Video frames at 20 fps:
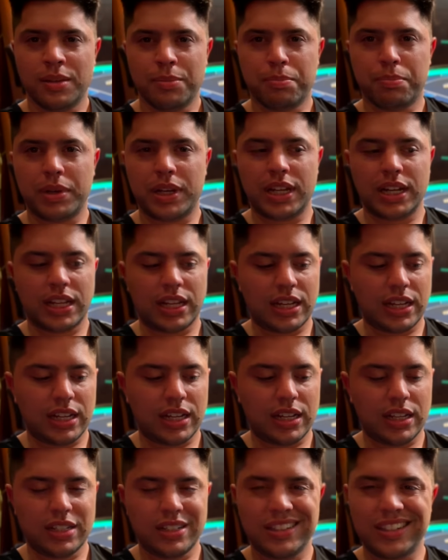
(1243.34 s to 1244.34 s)
But
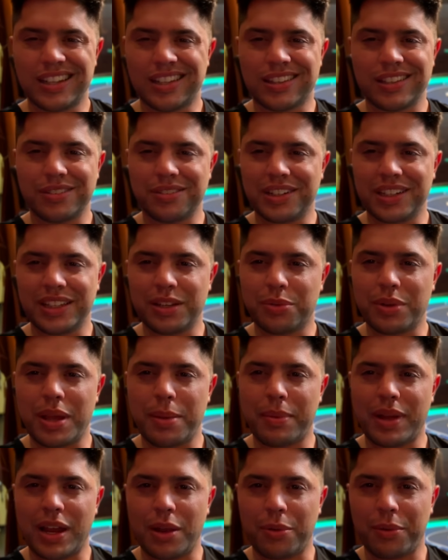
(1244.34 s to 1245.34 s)
uh, nothing really went
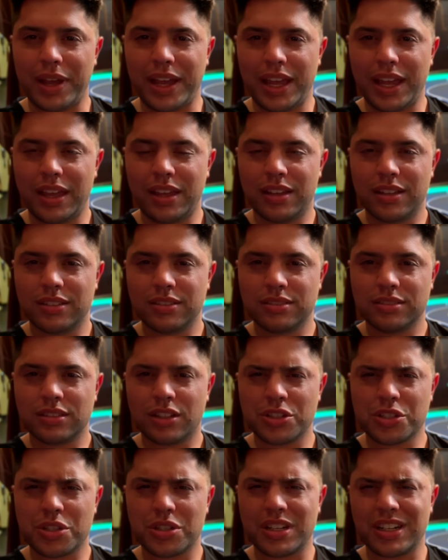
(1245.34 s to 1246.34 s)
my way.
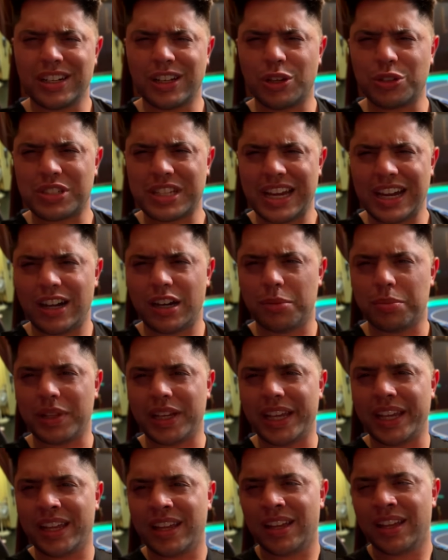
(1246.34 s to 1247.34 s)
Also didn't go
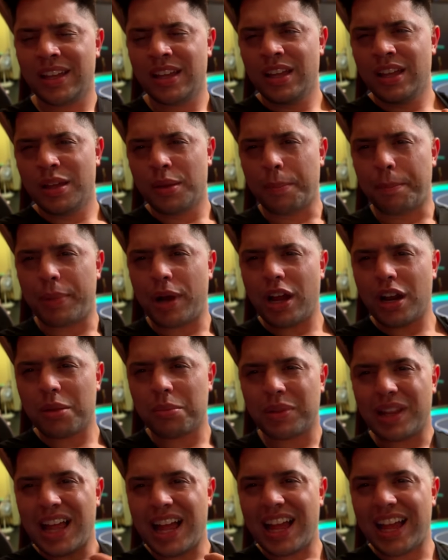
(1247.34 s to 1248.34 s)
terribly. Bottom
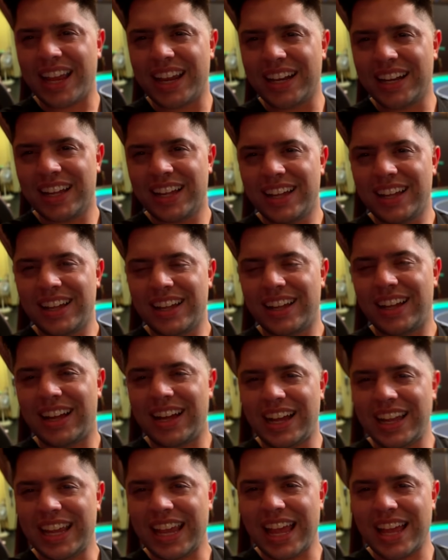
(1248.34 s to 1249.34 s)
line,
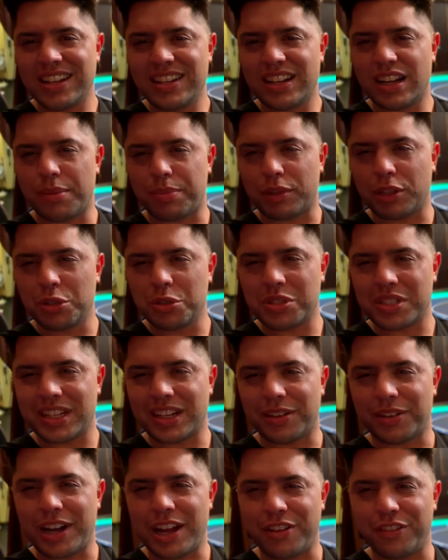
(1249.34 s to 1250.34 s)
I ended up losing
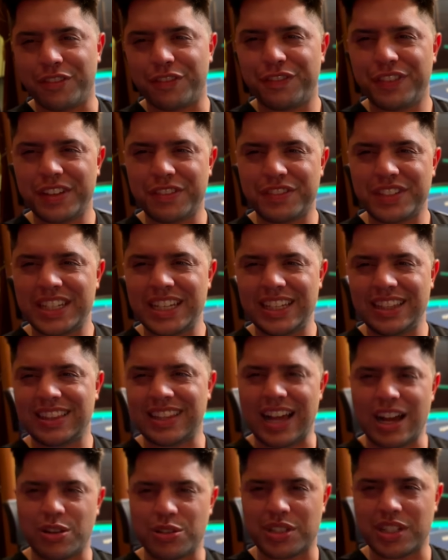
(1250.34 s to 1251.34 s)
around fifteen
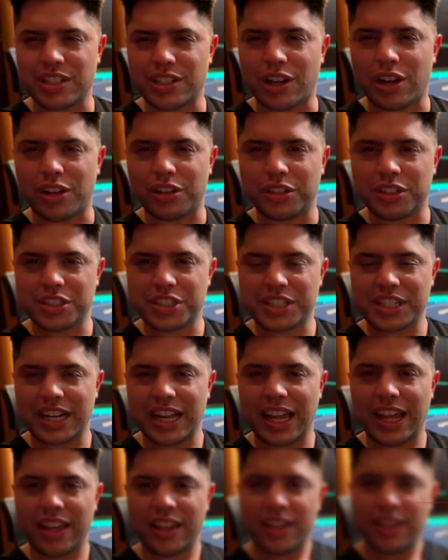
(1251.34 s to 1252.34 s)
thousand dollars
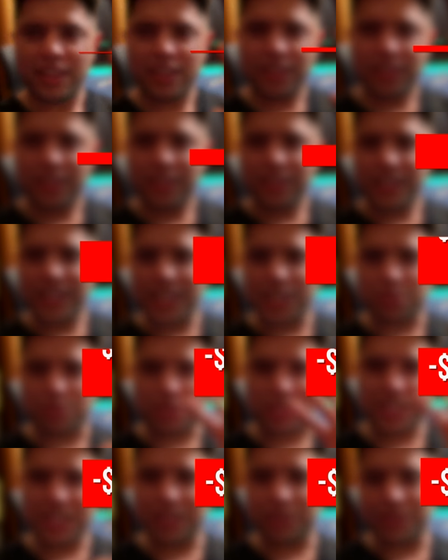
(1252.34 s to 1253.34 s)
today. You guys will
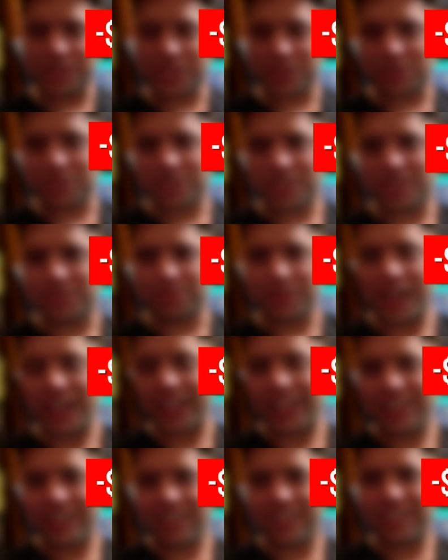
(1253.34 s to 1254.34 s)
see the results right
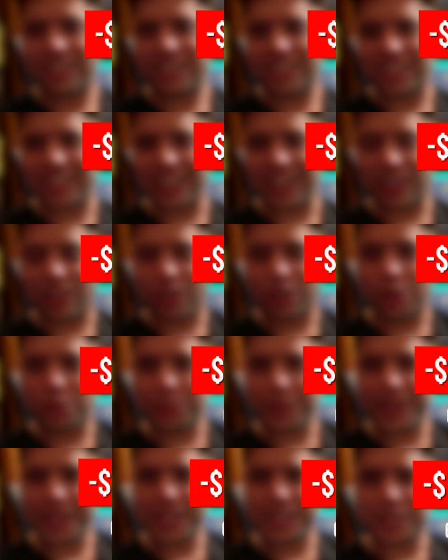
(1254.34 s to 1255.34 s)
here, like
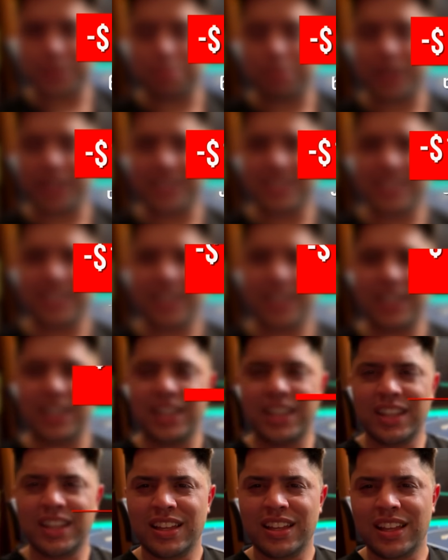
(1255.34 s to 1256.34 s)
always. But uh,
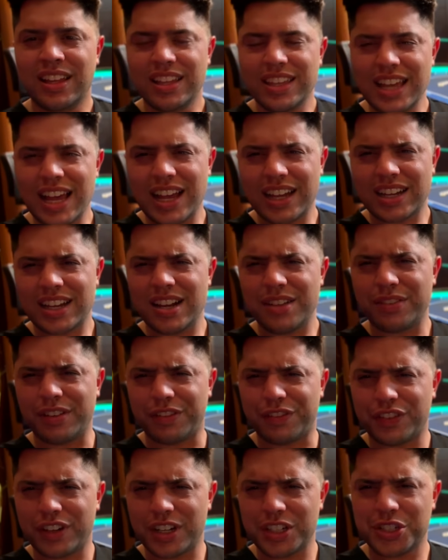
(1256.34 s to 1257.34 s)
yeah, kind of a
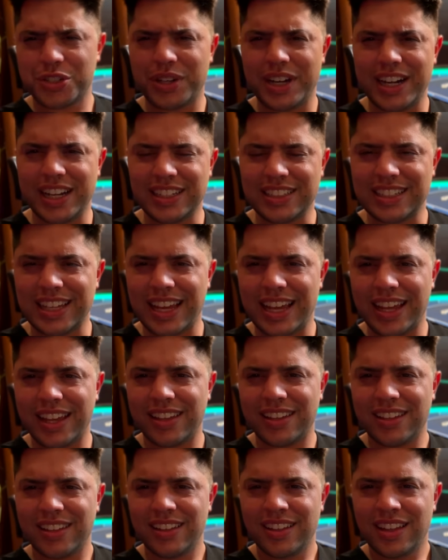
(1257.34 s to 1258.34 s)
frustrating day.
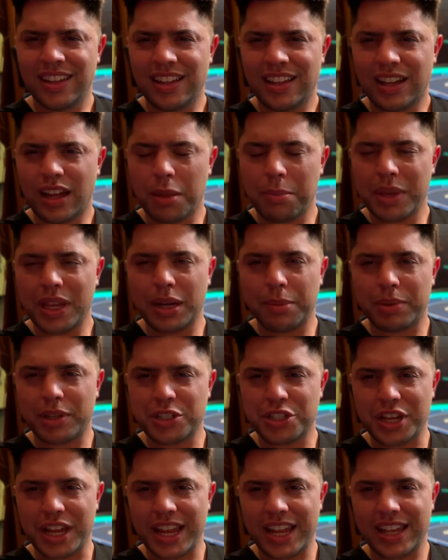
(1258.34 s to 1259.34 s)
I made a bunch
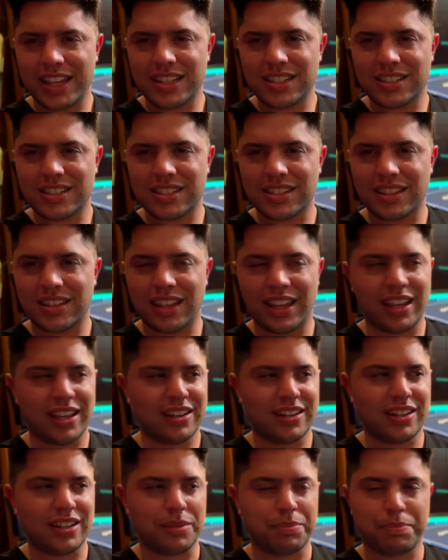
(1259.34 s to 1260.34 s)
of hands and
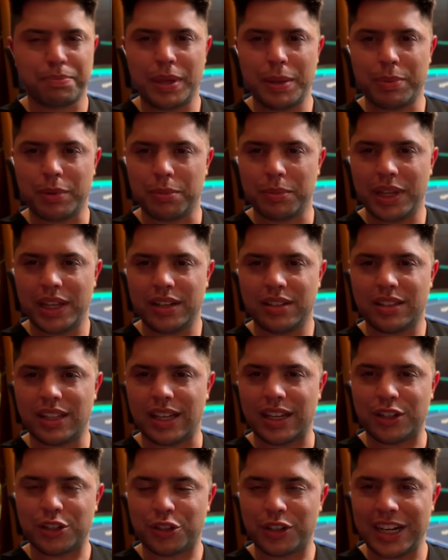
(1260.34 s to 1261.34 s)
uh, people made
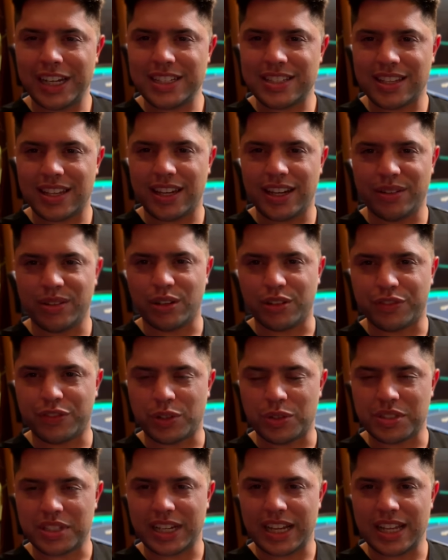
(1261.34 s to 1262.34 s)
like crazy hero
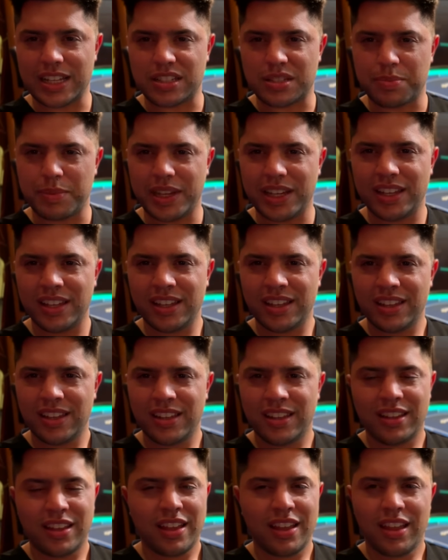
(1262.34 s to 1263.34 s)
folds against me.
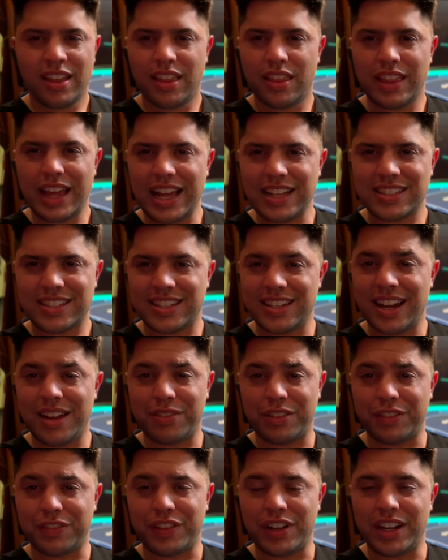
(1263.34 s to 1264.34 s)
That's
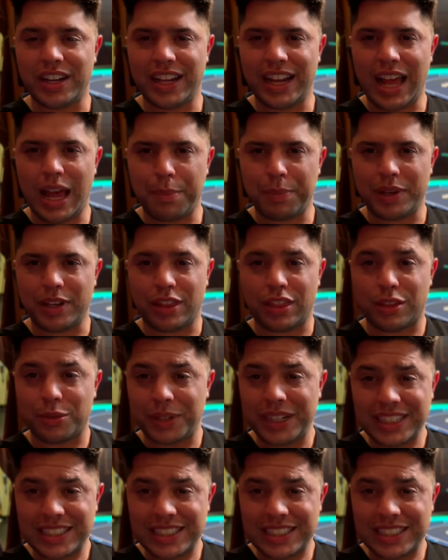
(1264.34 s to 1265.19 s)
never fun. It happened three